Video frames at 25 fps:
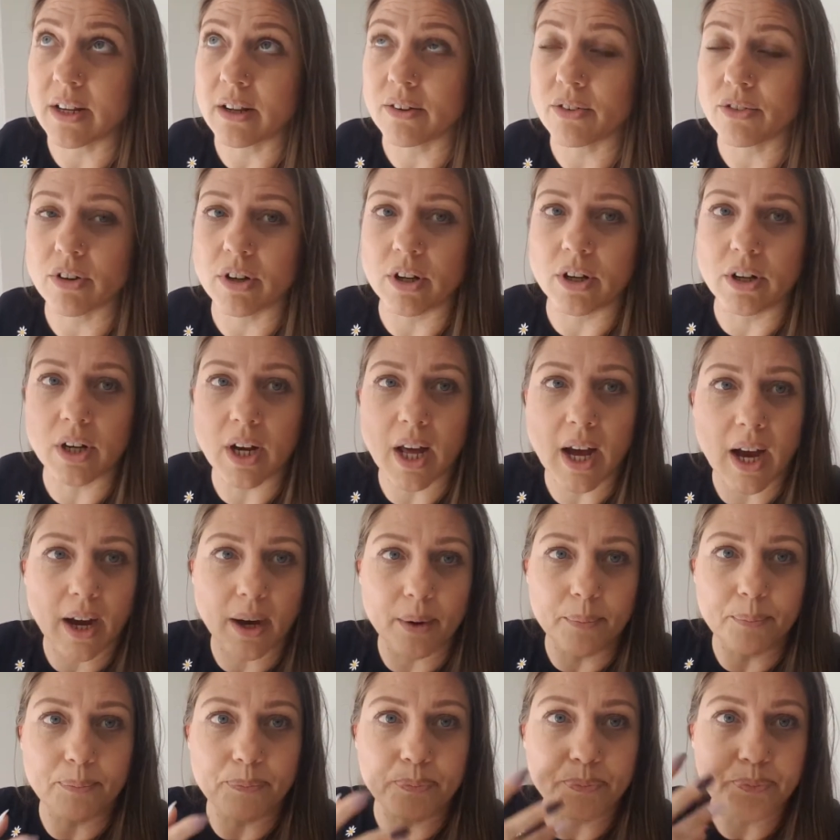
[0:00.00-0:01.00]
different
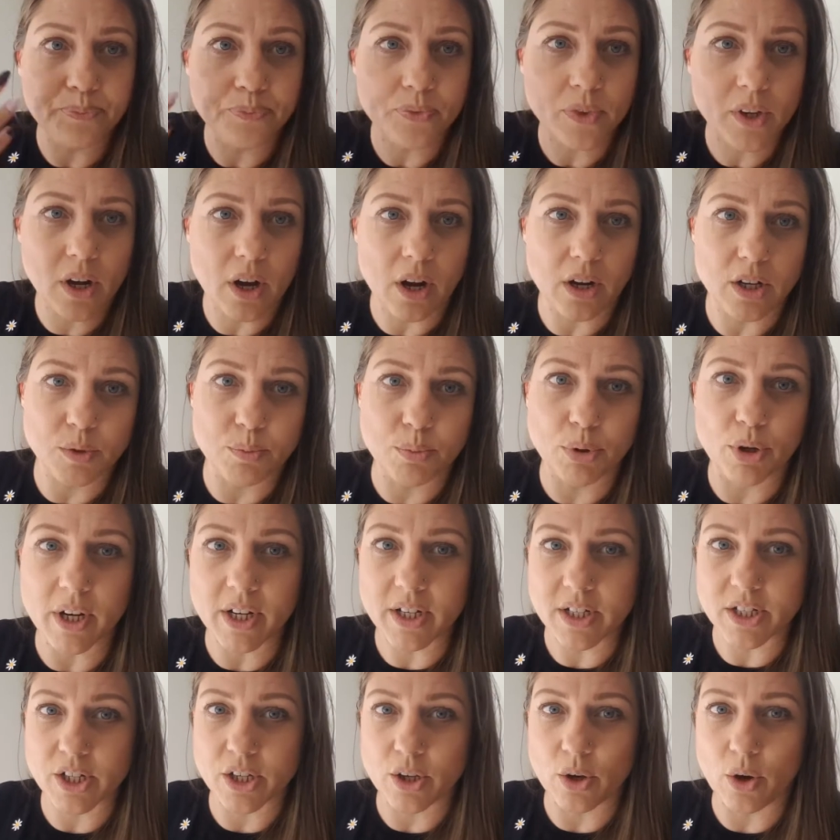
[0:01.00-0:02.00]
colours put
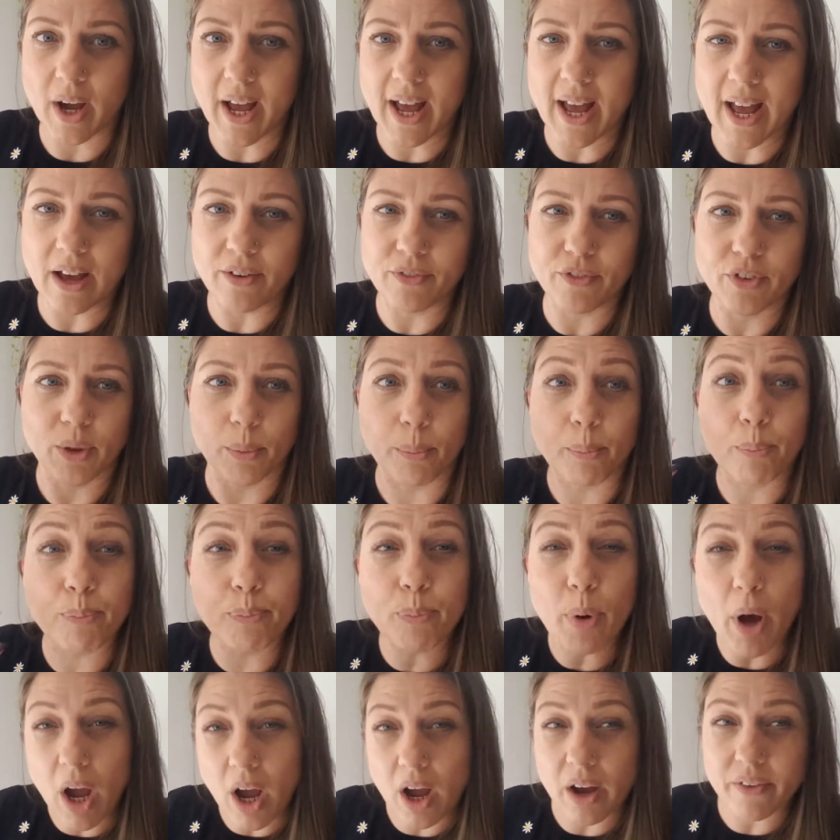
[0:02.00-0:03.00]
into your hair for the
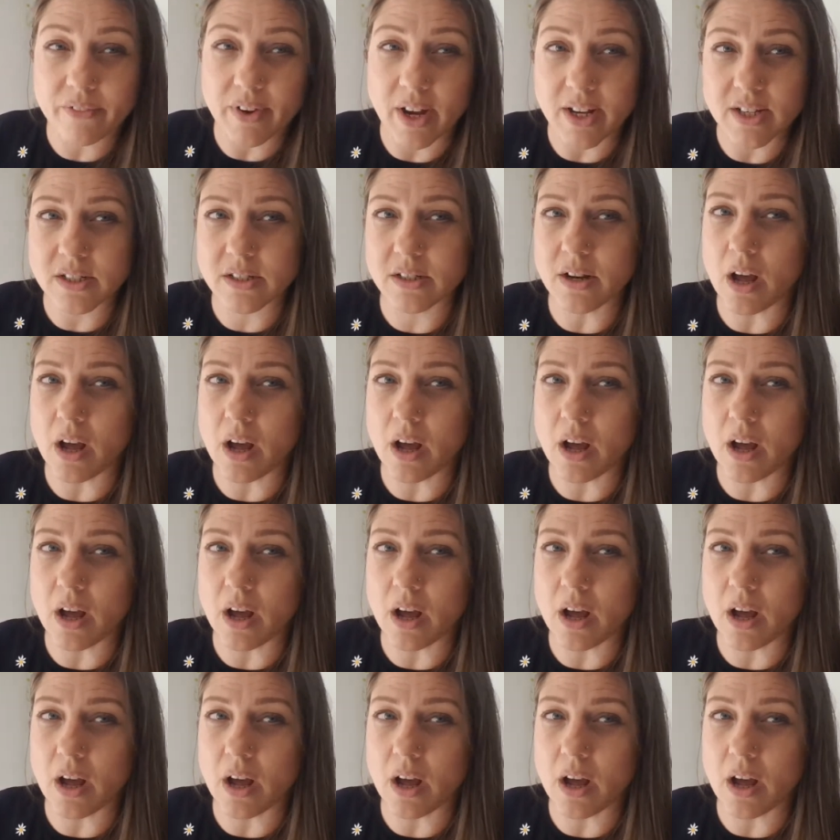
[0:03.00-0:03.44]
perfect